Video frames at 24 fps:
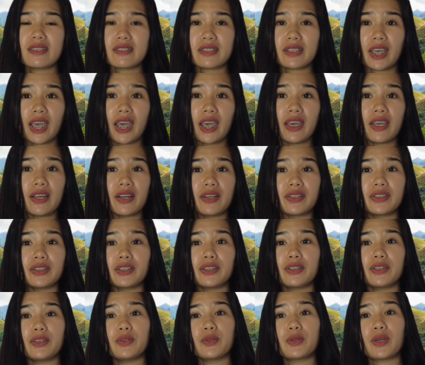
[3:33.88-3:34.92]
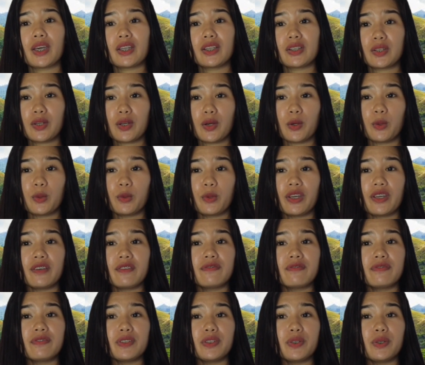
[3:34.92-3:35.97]
here that you can go.
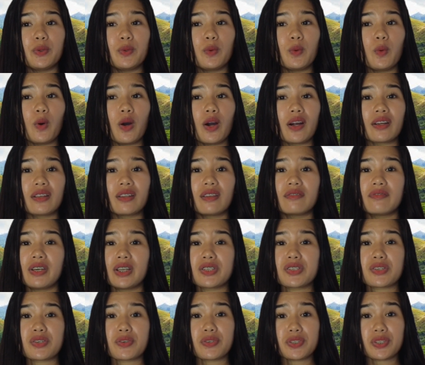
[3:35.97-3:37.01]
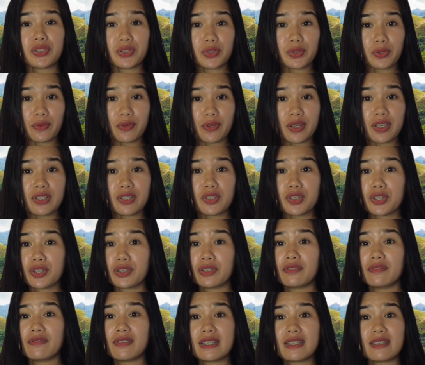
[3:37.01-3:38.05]
If you are an adventurous tourist, you
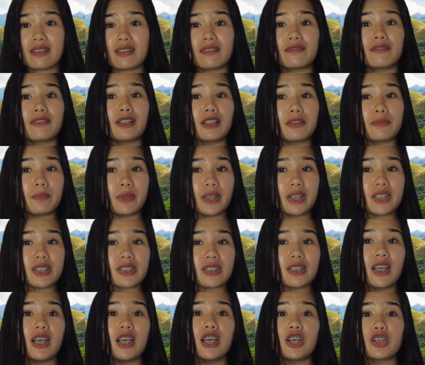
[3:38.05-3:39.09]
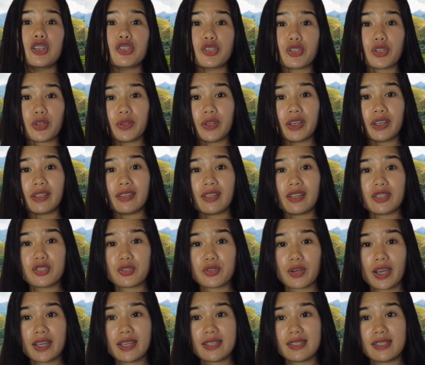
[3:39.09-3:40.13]
should visit Philippines during the
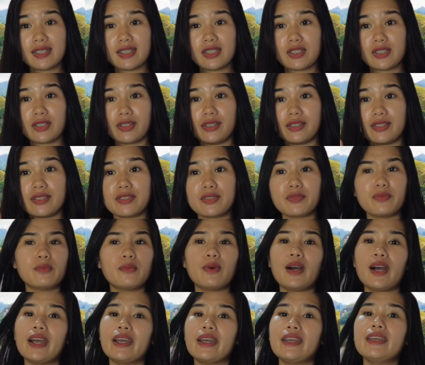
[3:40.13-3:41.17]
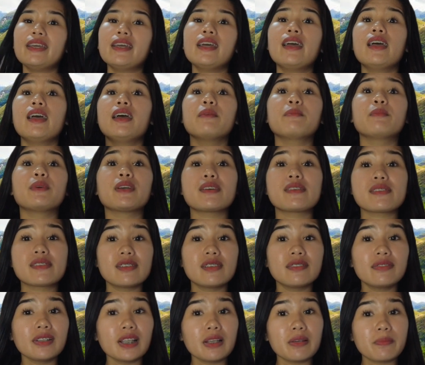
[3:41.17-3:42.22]
dry seasons. Why? Because the
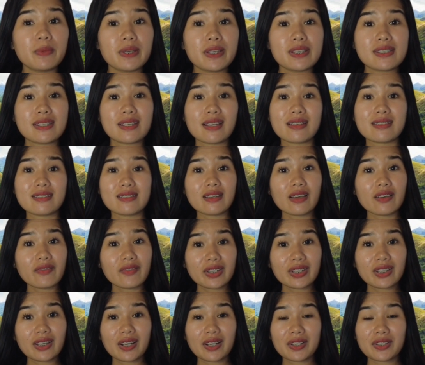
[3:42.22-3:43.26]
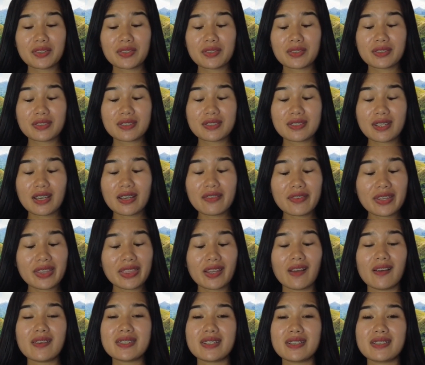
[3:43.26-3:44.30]
Philippines has
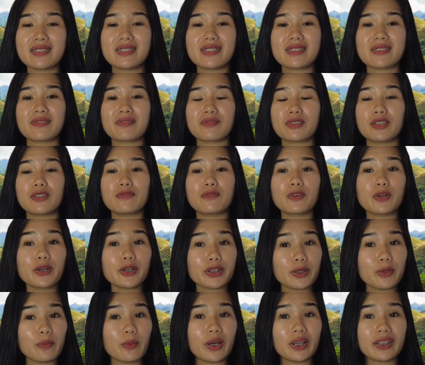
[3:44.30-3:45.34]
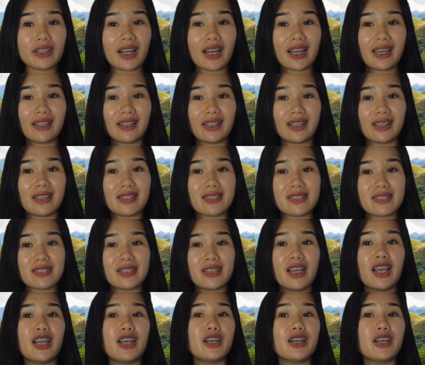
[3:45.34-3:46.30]
7,641 islands.